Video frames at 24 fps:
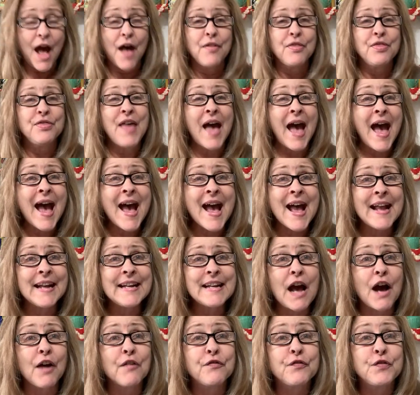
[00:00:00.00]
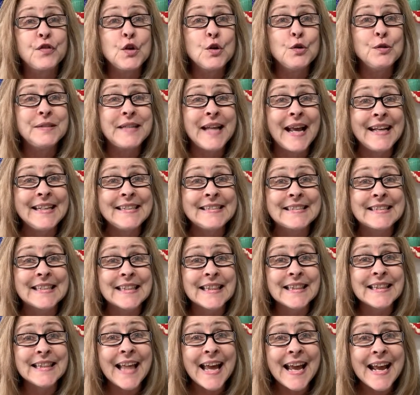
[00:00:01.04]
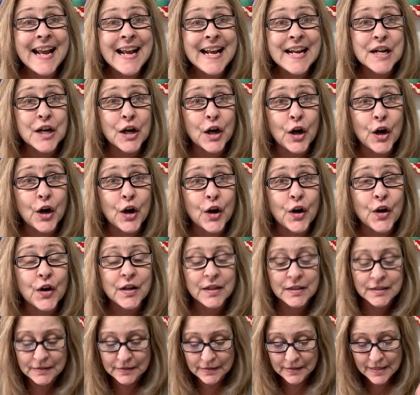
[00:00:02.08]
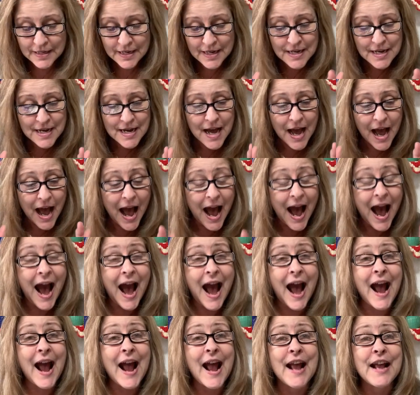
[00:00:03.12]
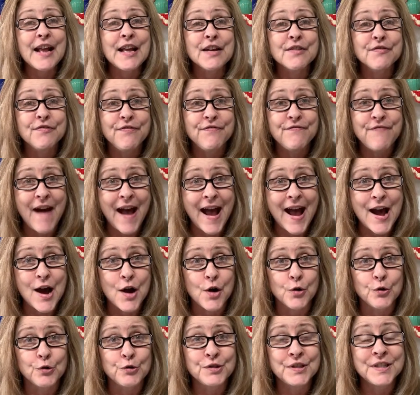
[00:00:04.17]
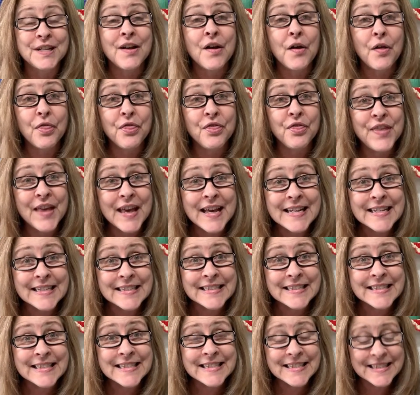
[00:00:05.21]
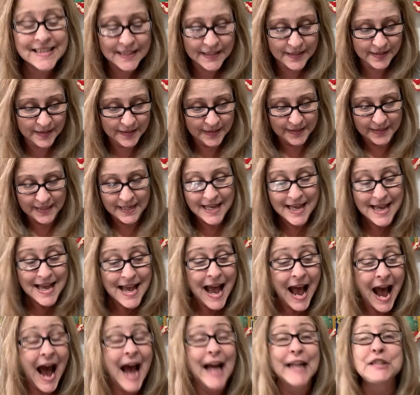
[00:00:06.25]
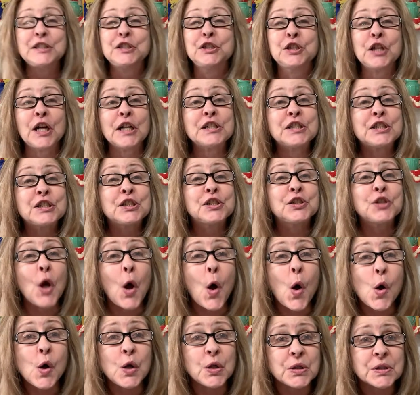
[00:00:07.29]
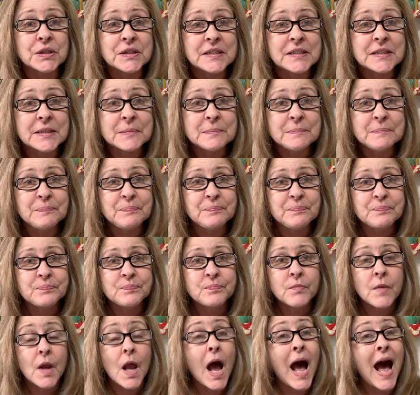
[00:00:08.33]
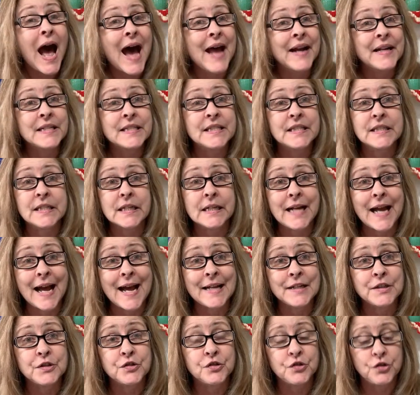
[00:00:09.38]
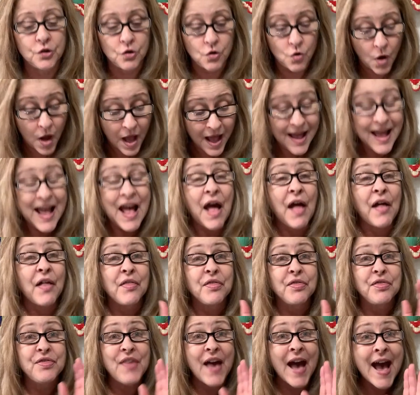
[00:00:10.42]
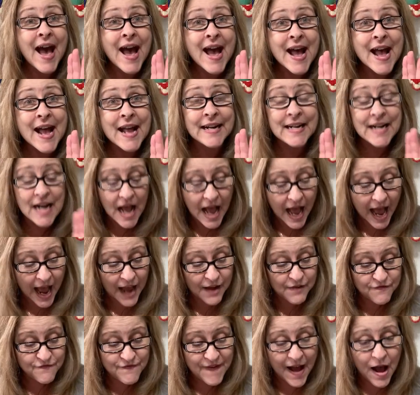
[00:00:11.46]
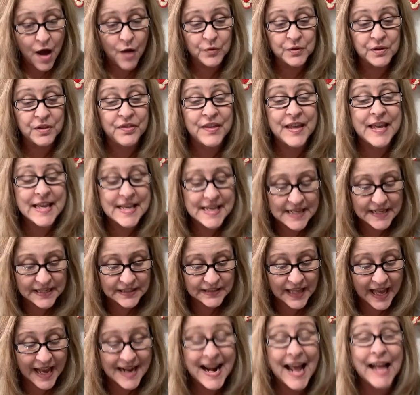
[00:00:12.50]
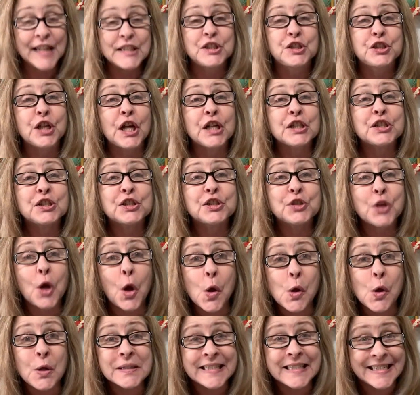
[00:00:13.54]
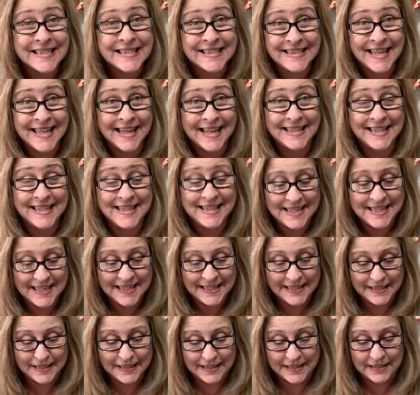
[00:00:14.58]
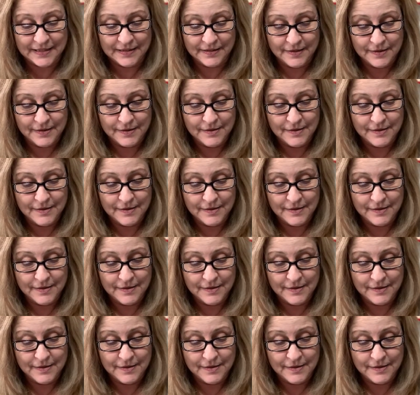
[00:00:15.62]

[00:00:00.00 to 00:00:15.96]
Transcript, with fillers: Then a few days later, I found this. I just sold, honest to God, Sue, then I found these and I just sold a set of these.